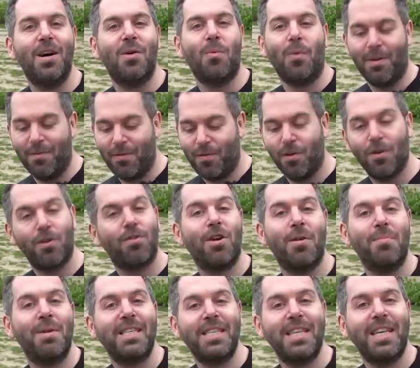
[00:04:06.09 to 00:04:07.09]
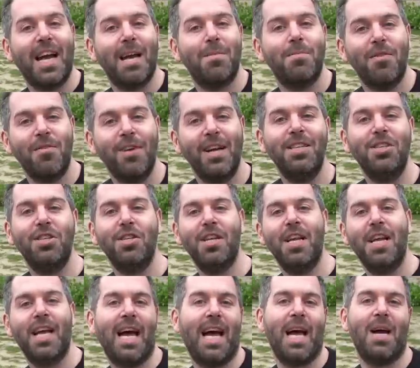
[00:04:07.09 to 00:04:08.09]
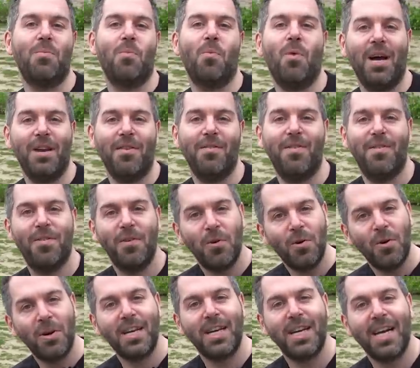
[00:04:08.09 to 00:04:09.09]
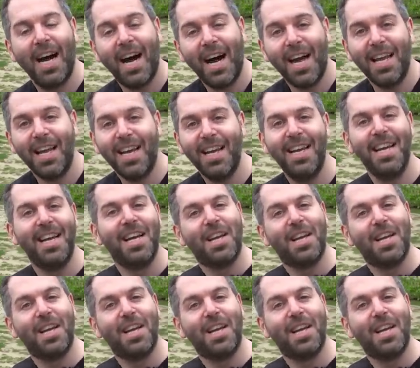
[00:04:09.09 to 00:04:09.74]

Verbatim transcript: one for chromatic aberration, and one for colour.